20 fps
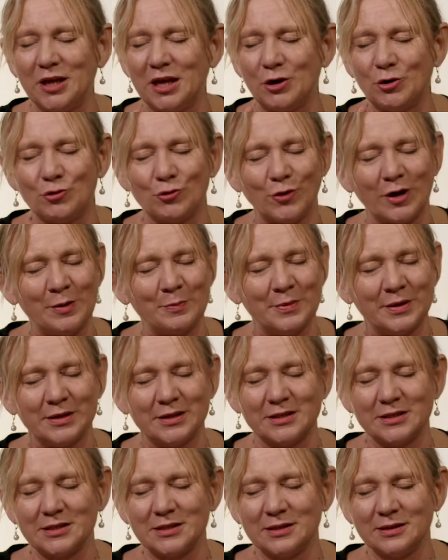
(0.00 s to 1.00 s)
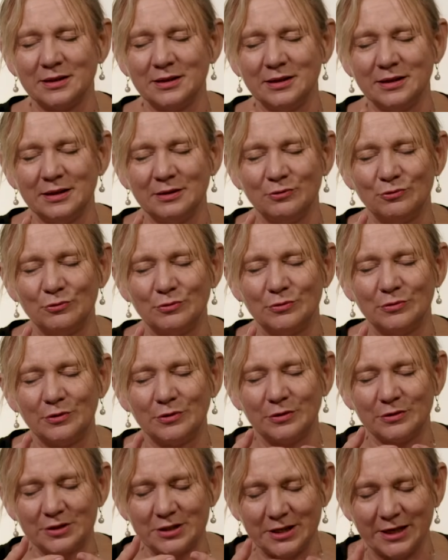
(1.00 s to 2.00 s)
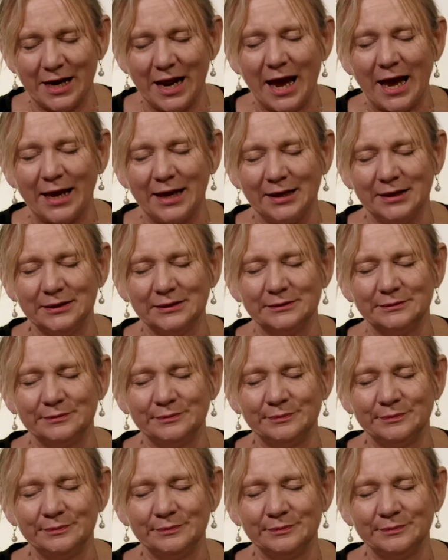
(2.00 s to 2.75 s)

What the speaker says: the agreement today.